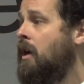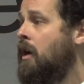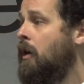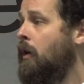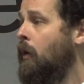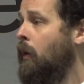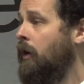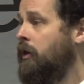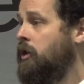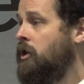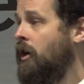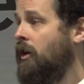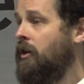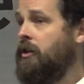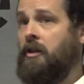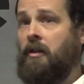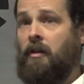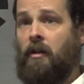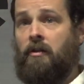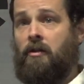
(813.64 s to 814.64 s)
who are
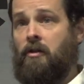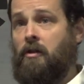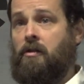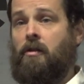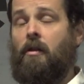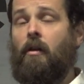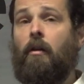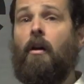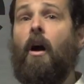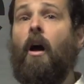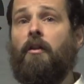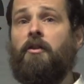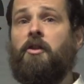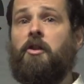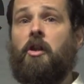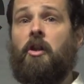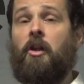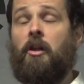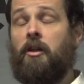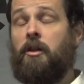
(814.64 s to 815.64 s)
charging a just
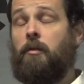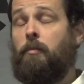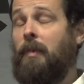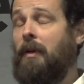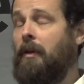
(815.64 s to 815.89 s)
unconscionable,